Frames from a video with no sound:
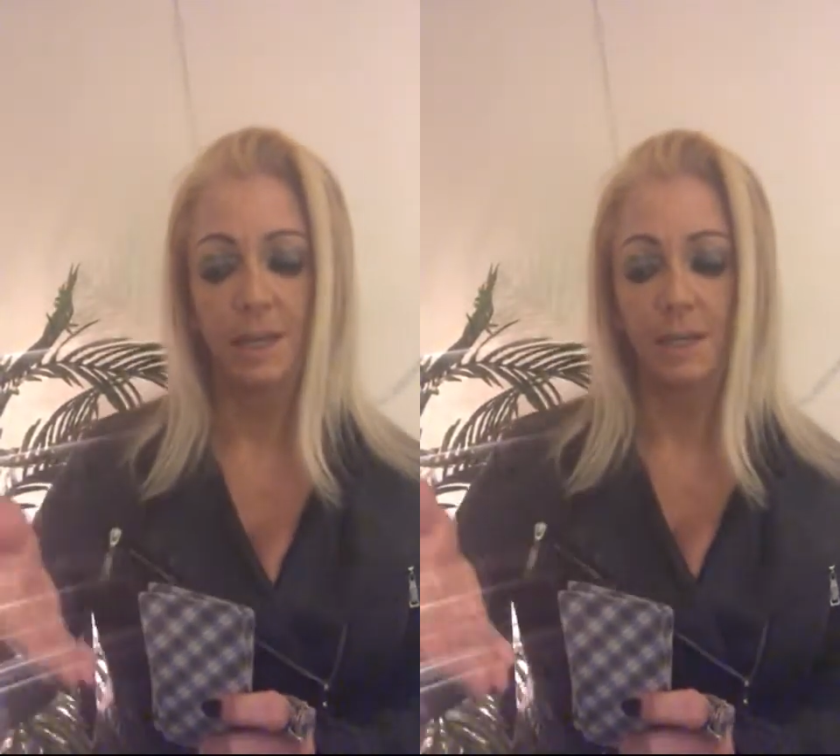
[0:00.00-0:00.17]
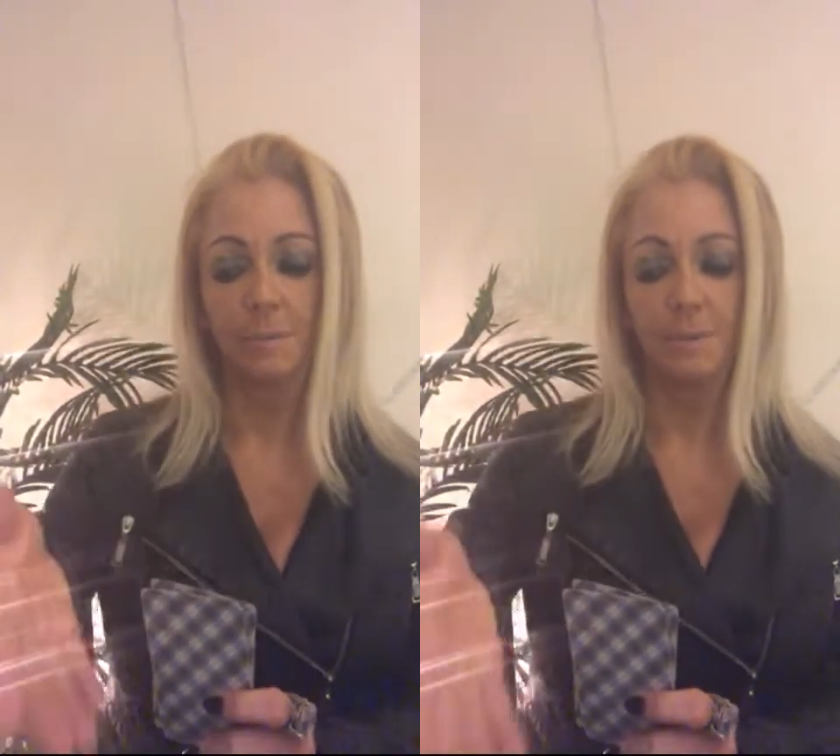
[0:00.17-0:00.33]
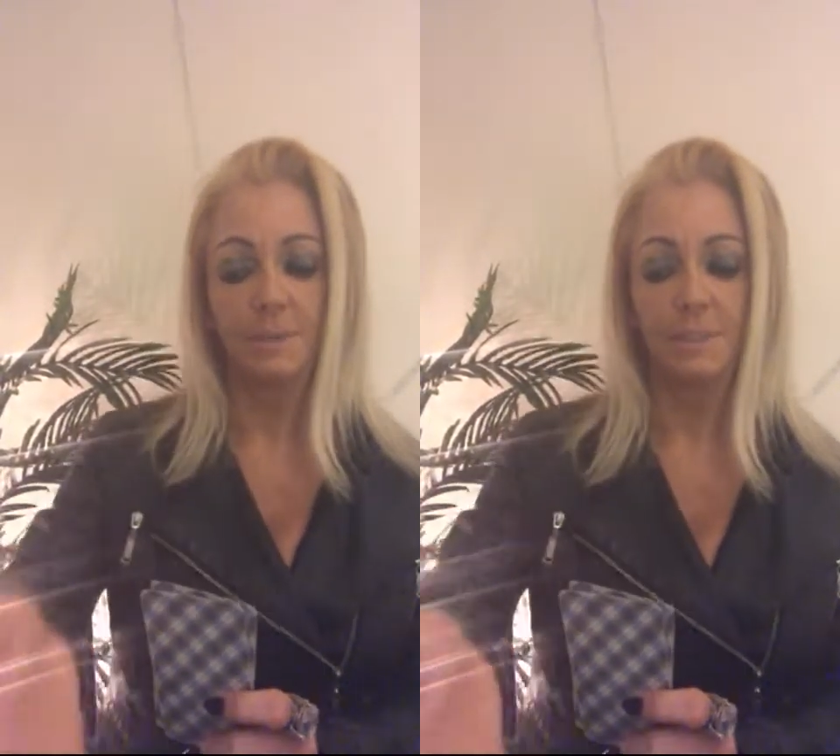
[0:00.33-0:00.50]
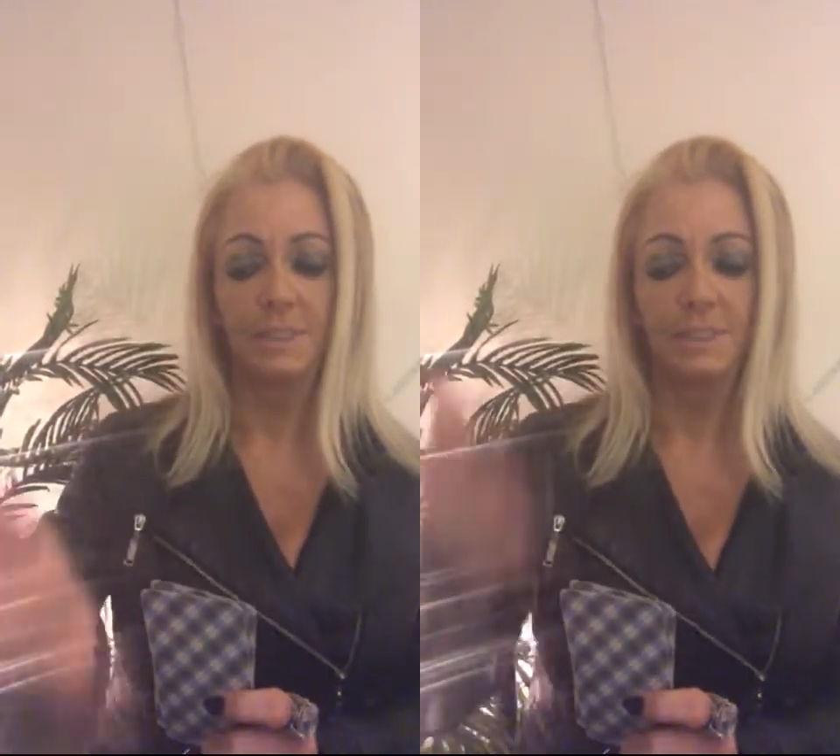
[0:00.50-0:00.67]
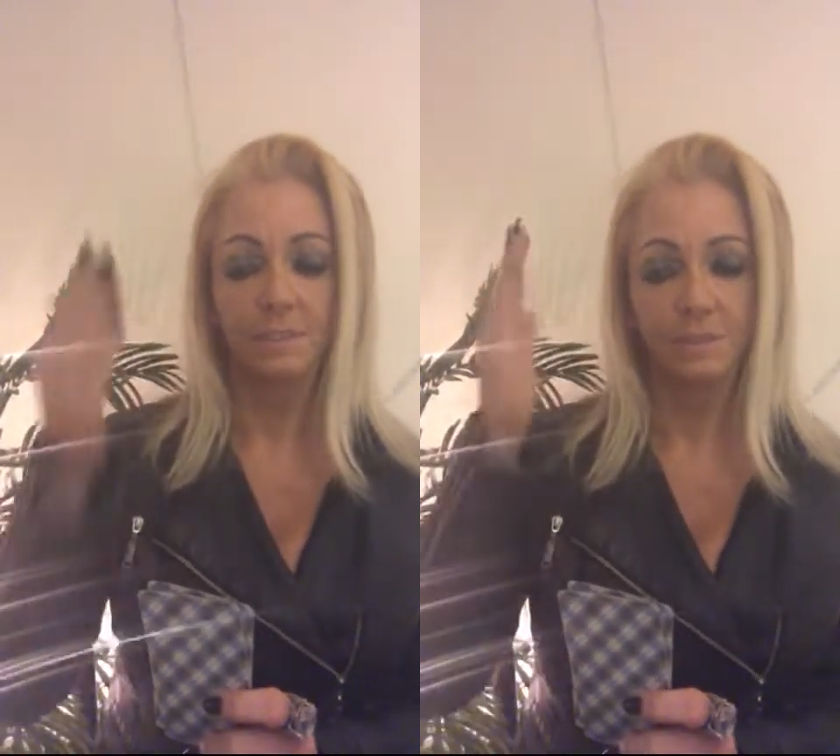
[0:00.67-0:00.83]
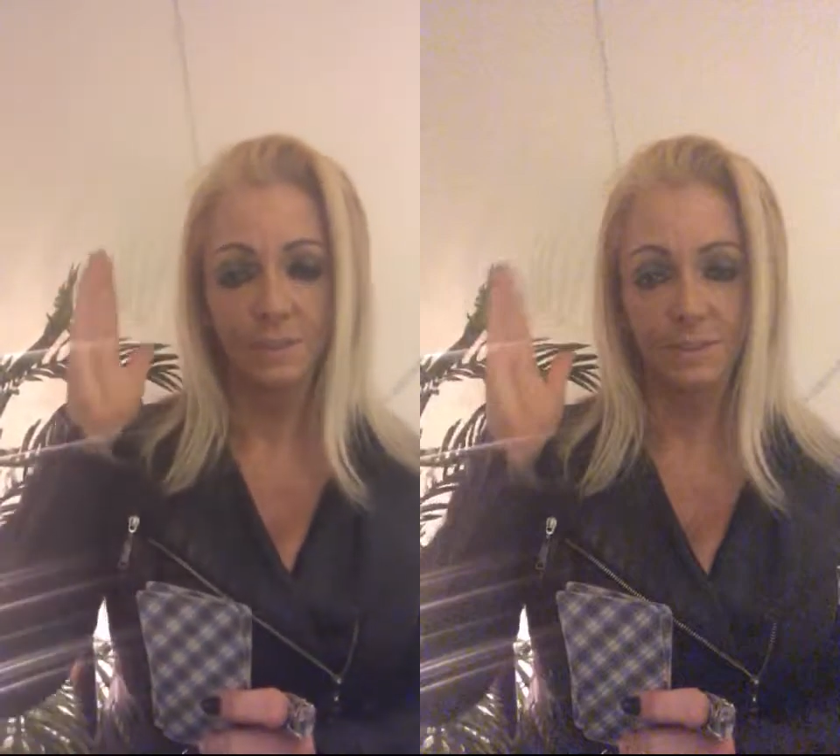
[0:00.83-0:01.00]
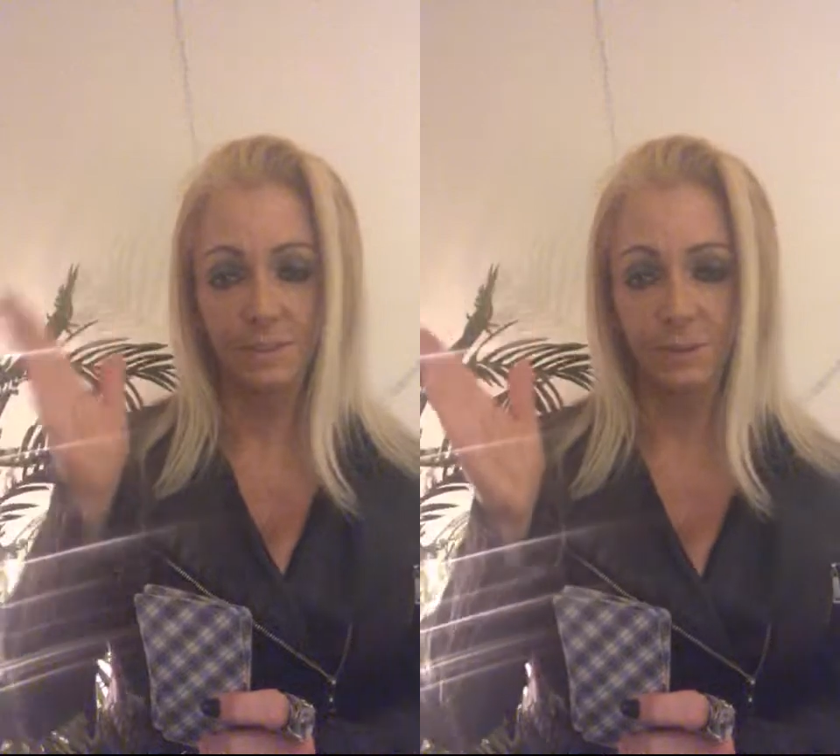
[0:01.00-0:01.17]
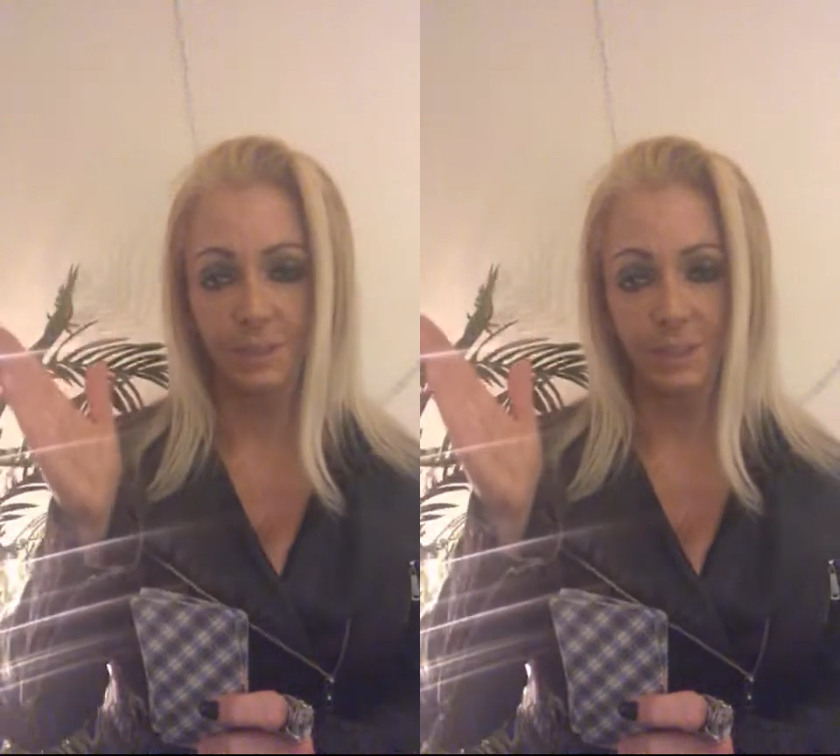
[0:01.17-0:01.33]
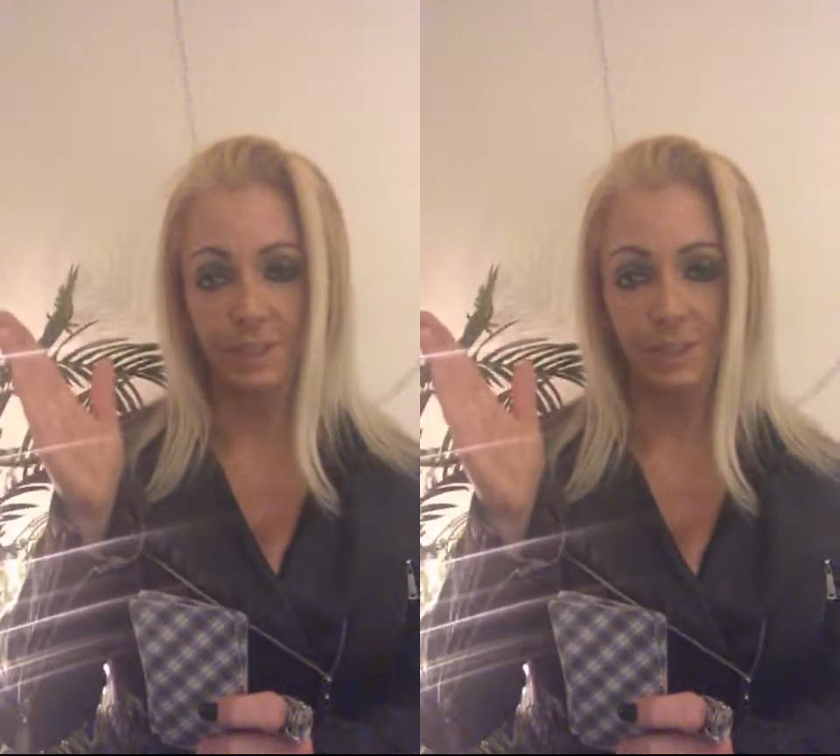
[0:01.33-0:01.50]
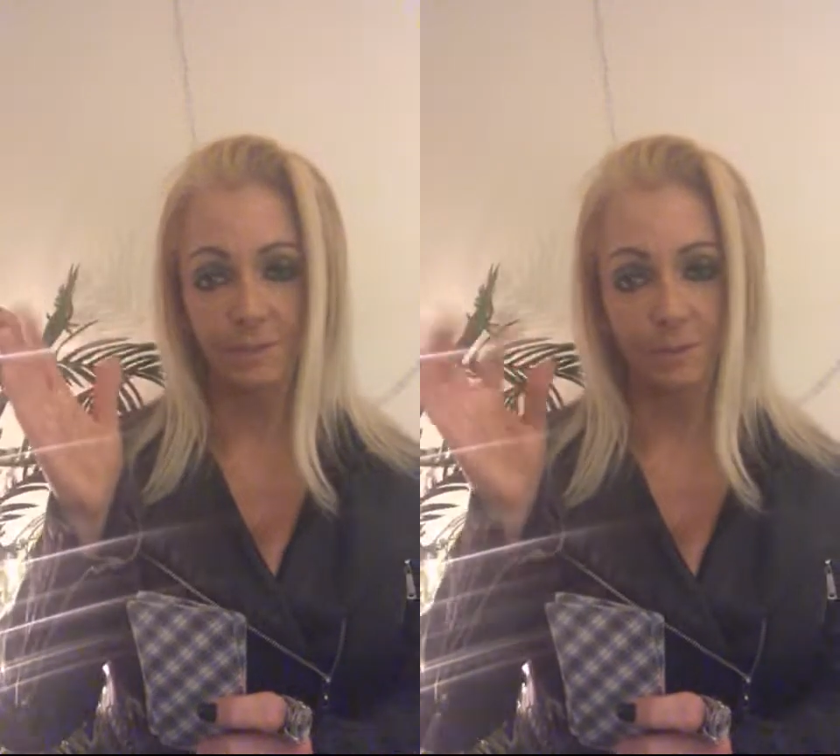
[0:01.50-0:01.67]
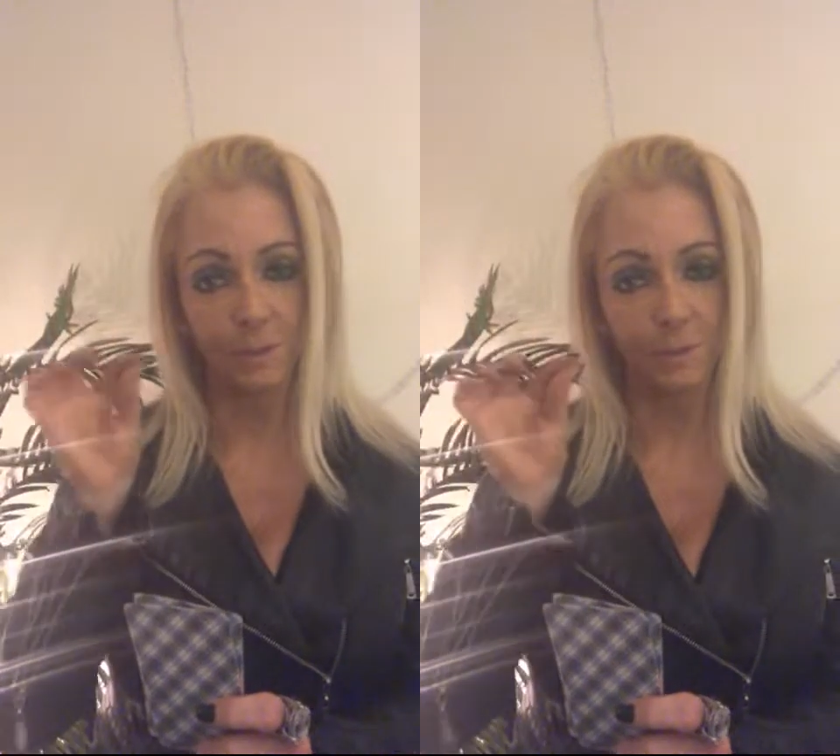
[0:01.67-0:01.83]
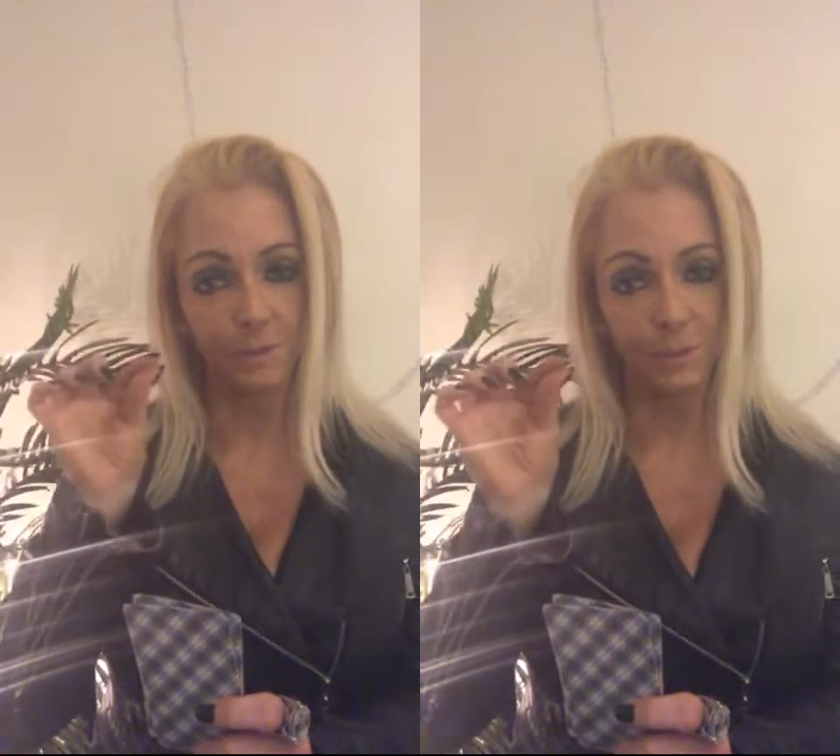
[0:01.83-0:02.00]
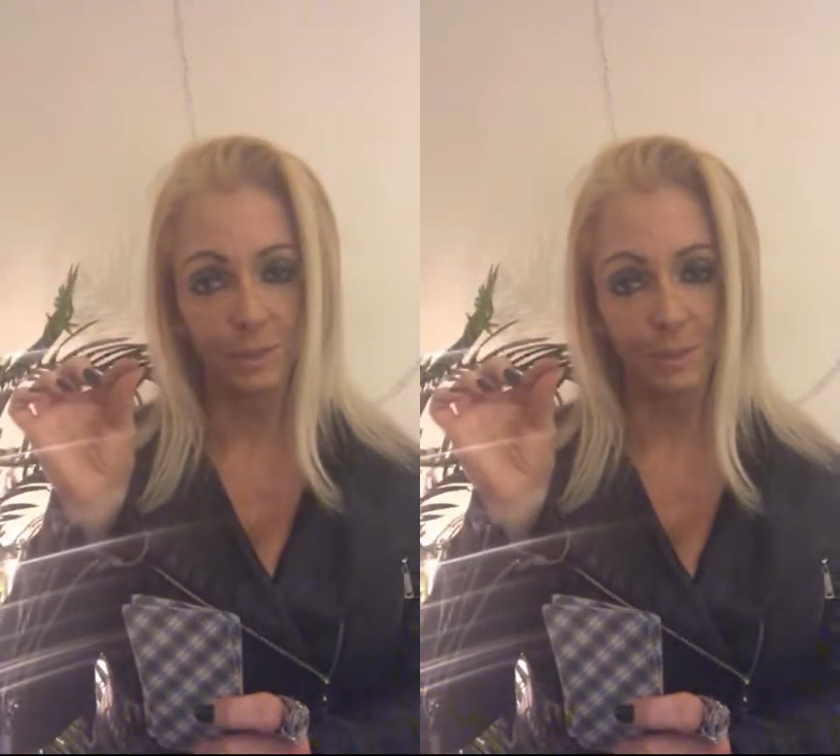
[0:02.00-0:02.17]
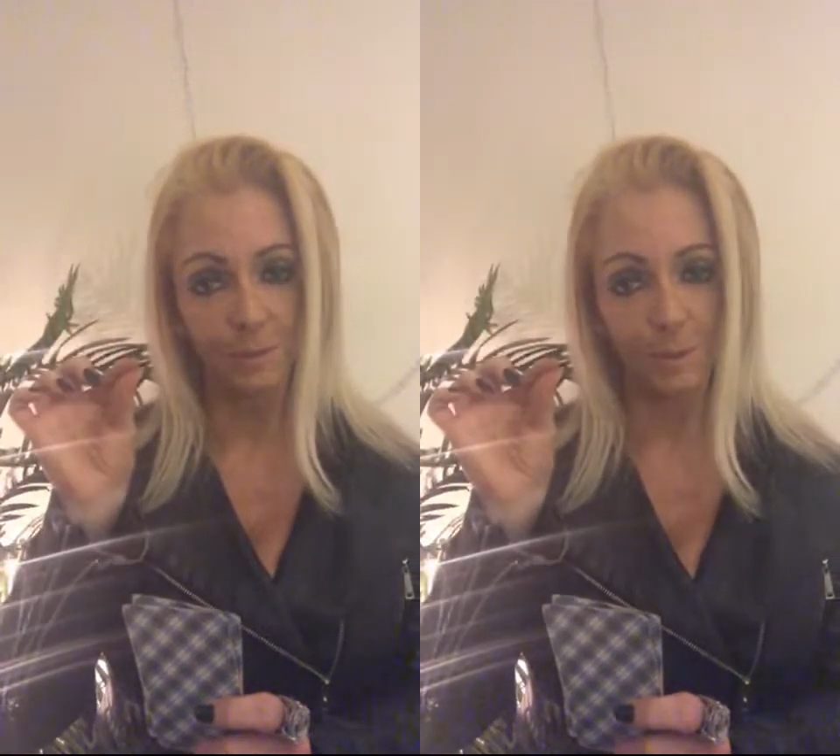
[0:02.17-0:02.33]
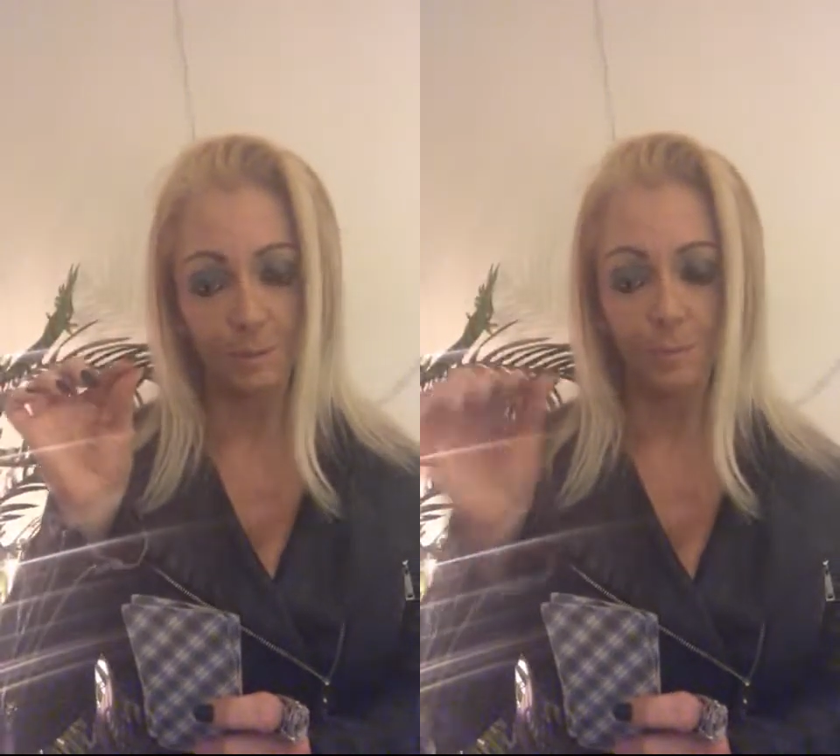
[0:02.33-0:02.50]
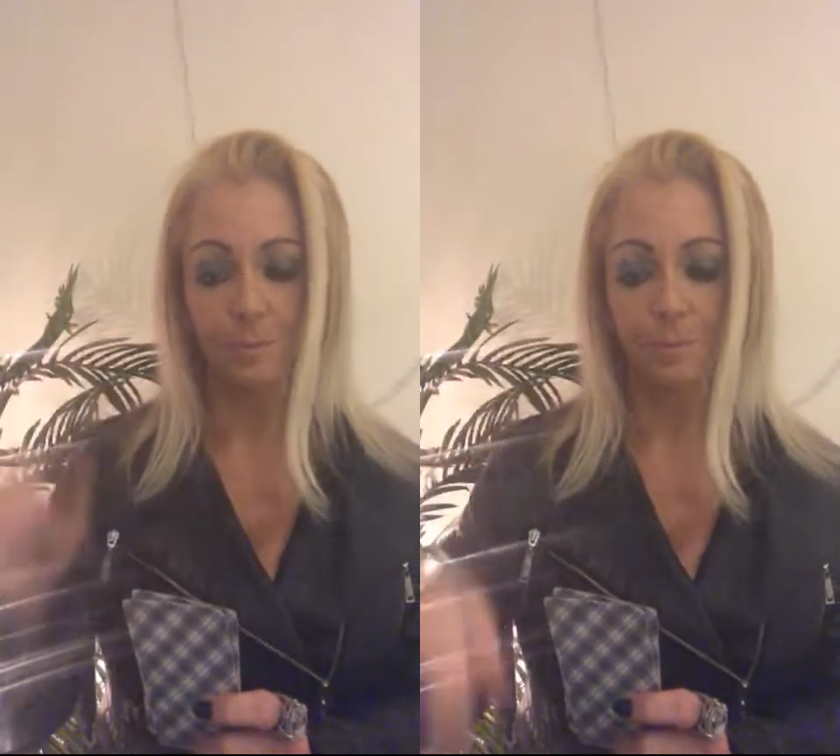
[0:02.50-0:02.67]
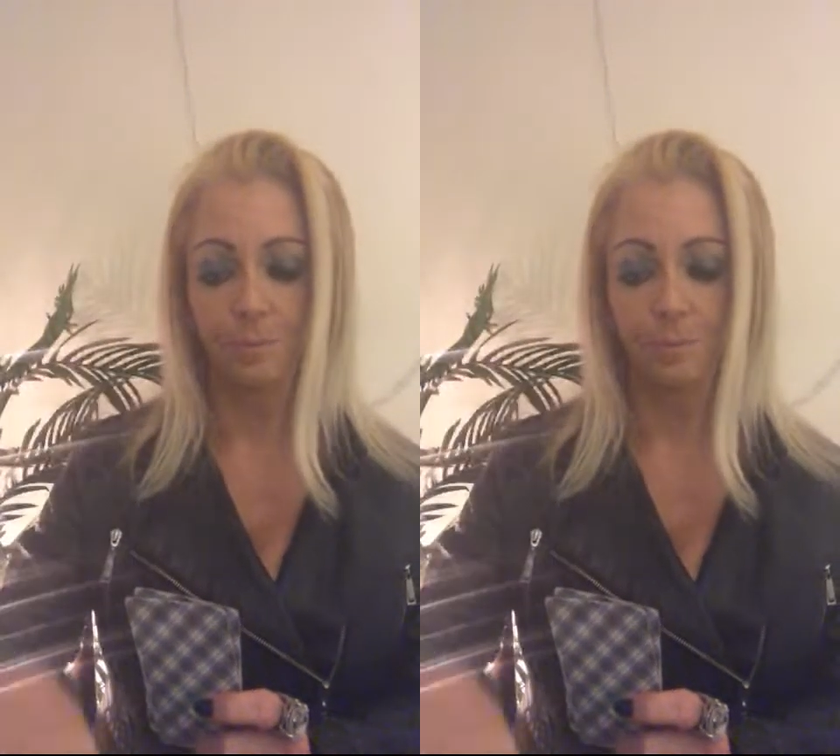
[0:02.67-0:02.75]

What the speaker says: I believe this is only going to hit for a very small